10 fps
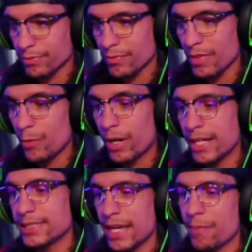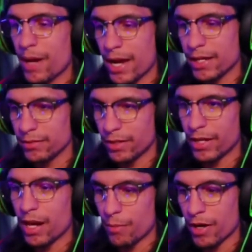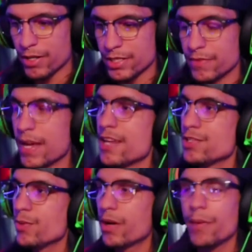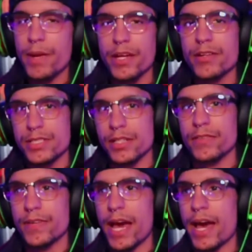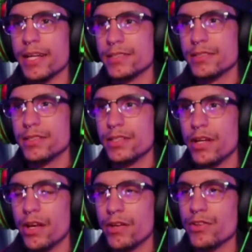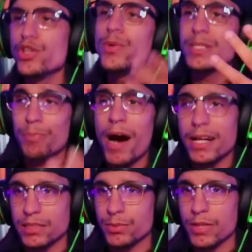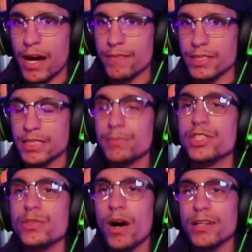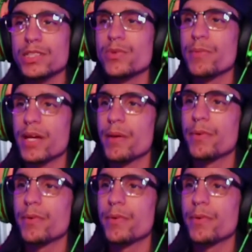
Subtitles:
What I say by learn how to market yourself is you want to make yourself as you as possible, obviously, but you also want to be able